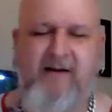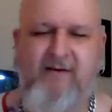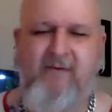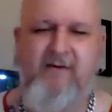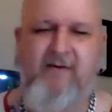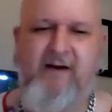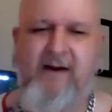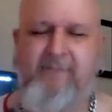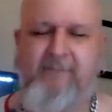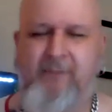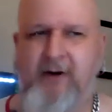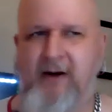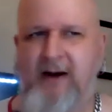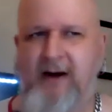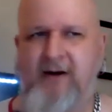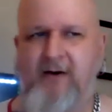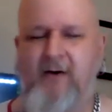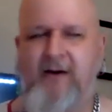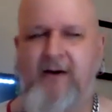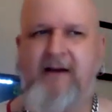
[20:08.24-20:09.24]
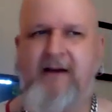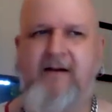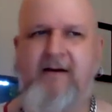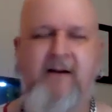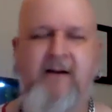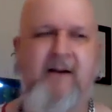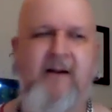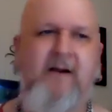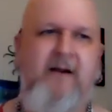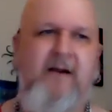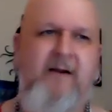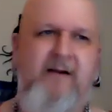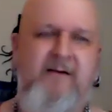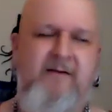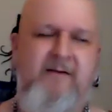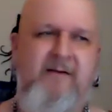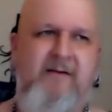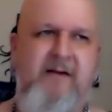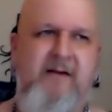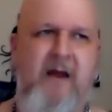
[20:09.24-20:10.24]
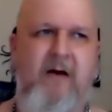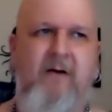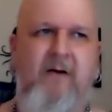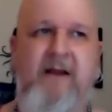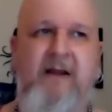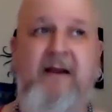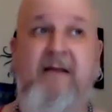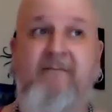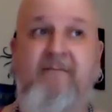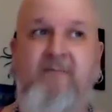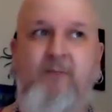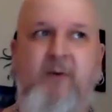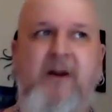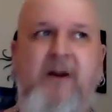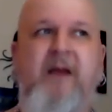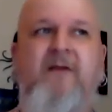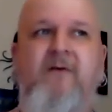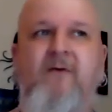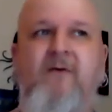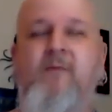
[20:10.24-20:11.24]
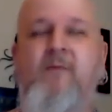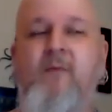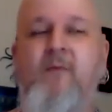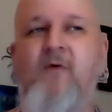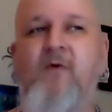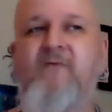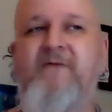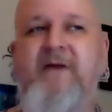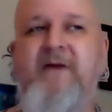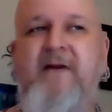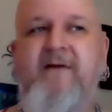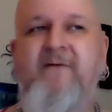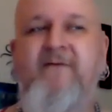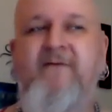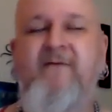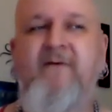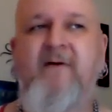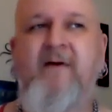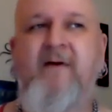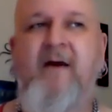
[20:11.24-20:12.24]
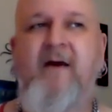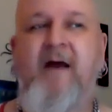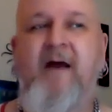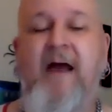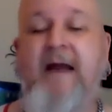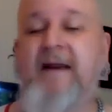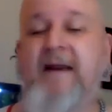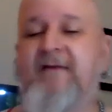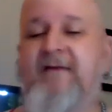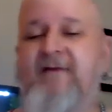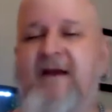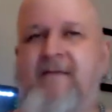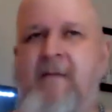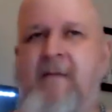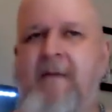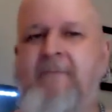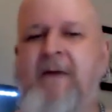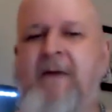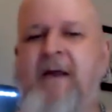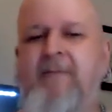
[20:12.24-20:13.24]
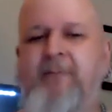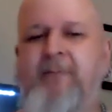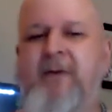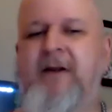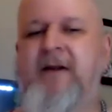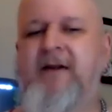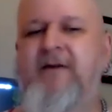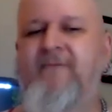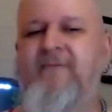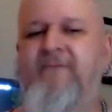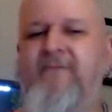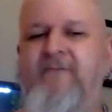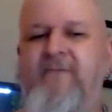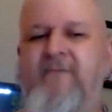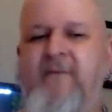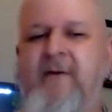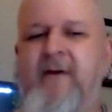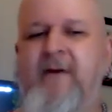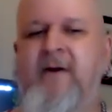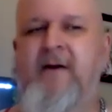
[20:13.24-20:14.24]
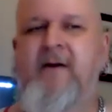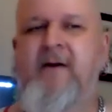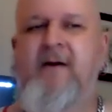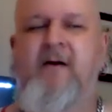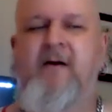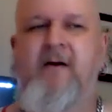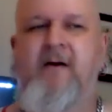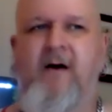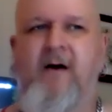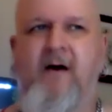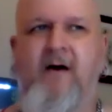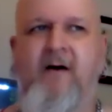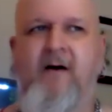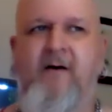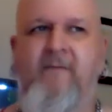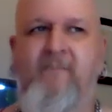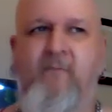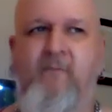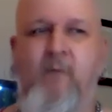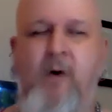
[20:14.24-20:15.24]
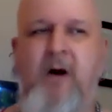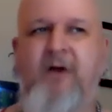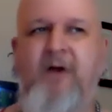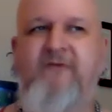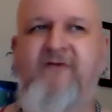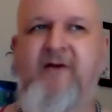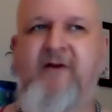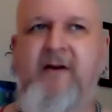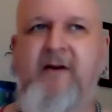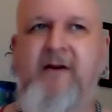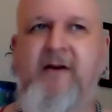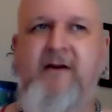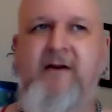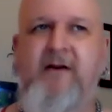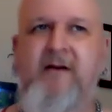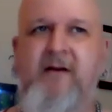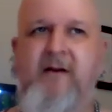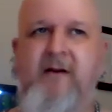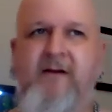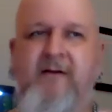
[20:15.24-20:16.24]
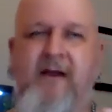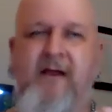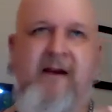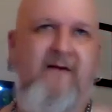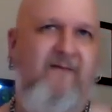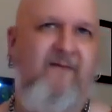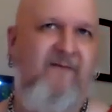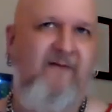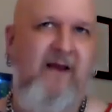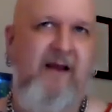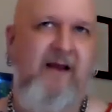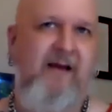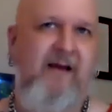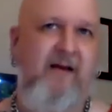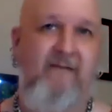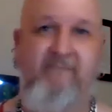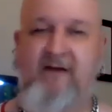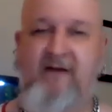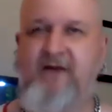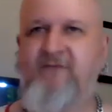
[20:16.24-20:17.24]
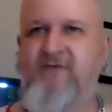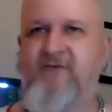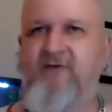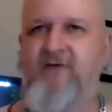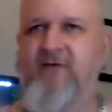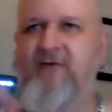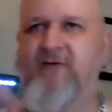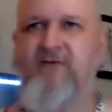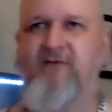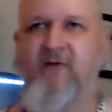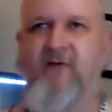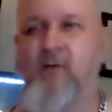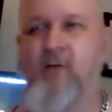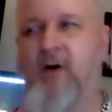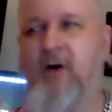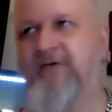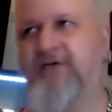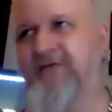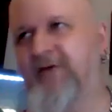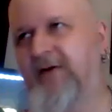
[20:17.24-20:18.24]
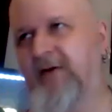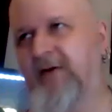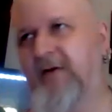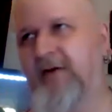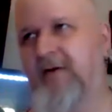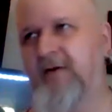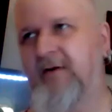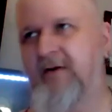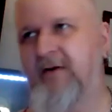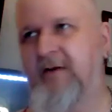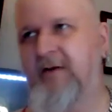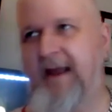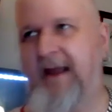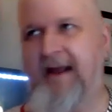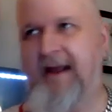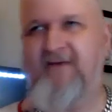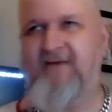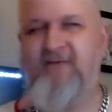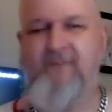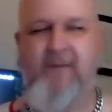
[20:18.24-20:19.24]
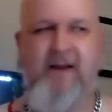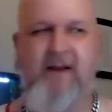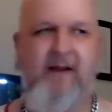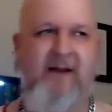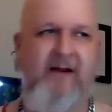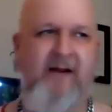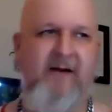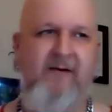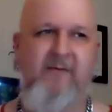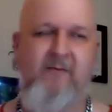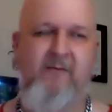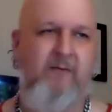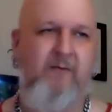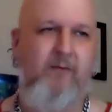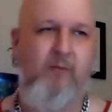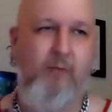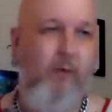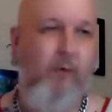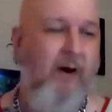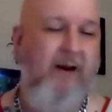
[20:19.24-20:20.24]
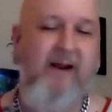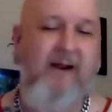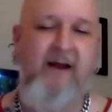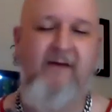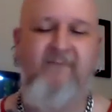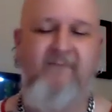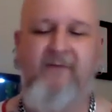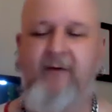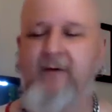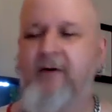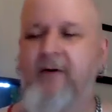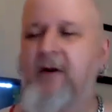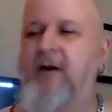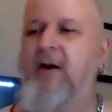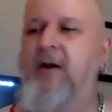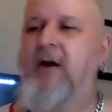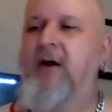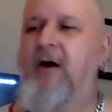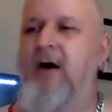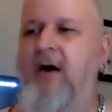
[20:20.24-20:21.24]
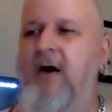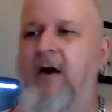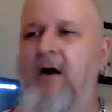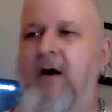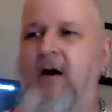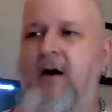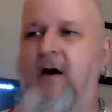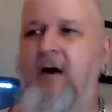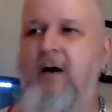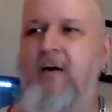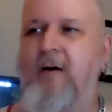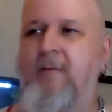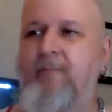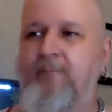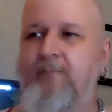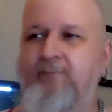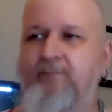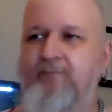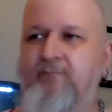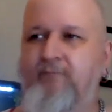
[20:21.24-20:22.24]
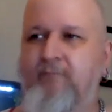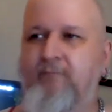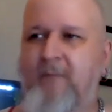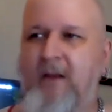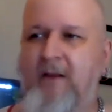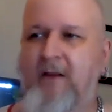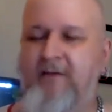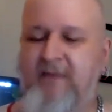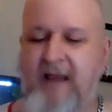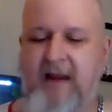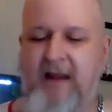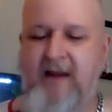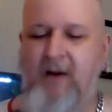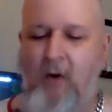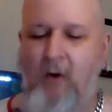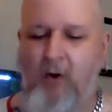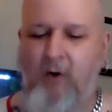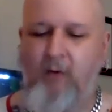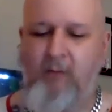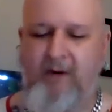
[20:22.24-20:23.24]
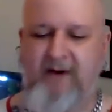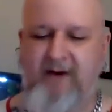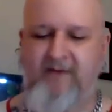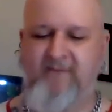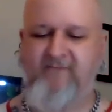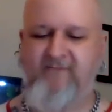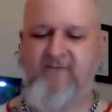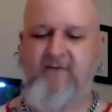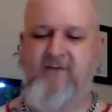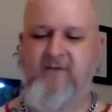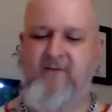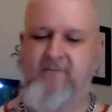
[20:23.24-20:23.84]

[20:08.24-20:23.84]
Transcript: and all that. But I know that, like when they do movies, and that's like my pet peeve of watching, like, say, Avengers or watching X-Men or whatever. Um, they always